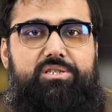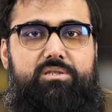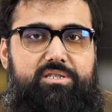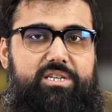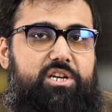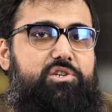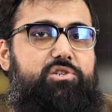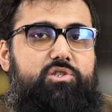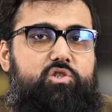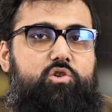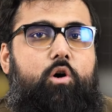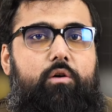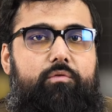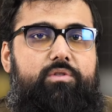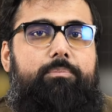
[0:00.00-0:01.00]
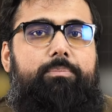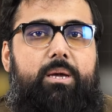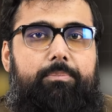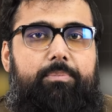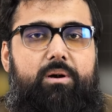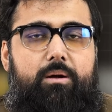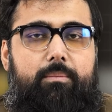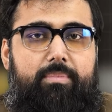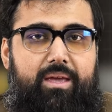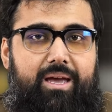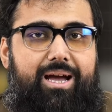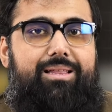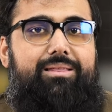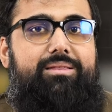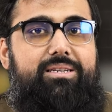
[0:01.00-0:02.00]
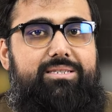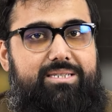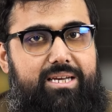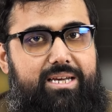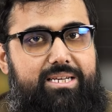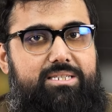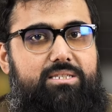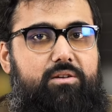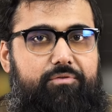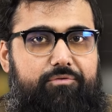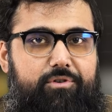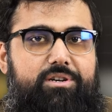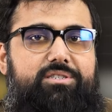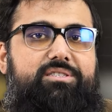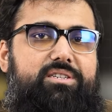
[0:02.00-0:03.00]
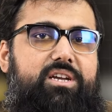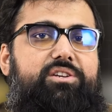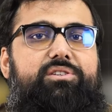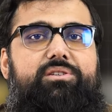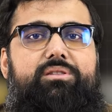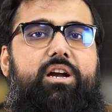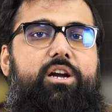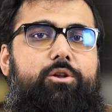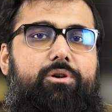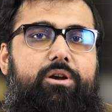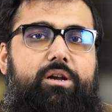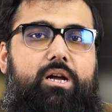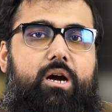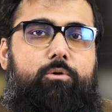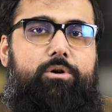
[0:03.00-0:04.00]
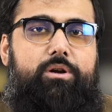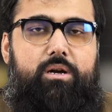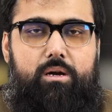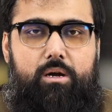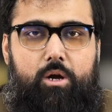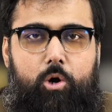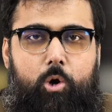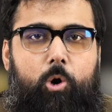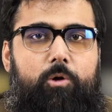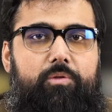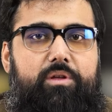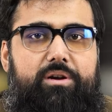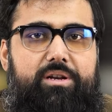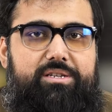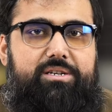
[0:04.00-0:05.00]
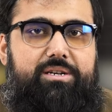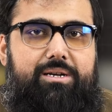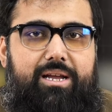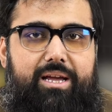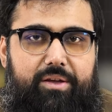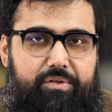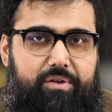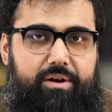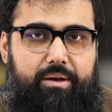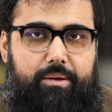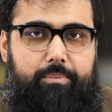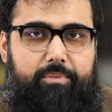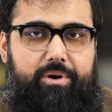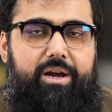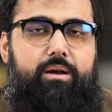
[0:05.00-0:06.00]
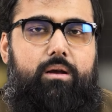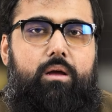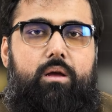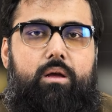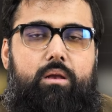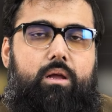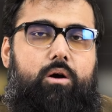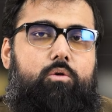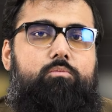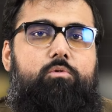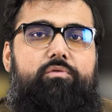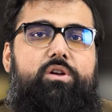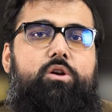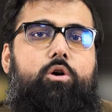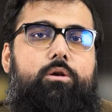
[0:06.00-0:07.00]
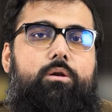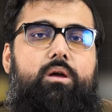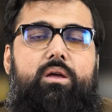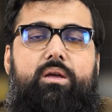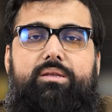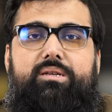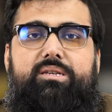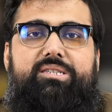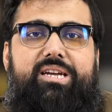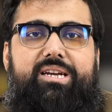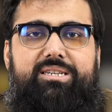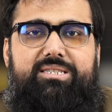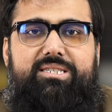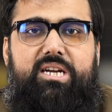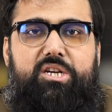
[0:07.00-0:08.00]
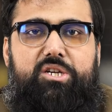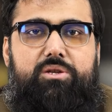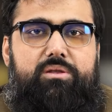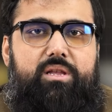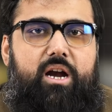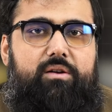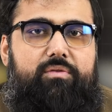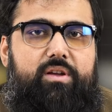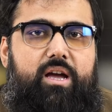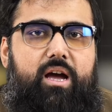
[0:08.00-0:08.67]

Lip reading: sections of the paper, and this is the first section that you'll encounter on the digital SAT, right? Now, moving on. The second section that we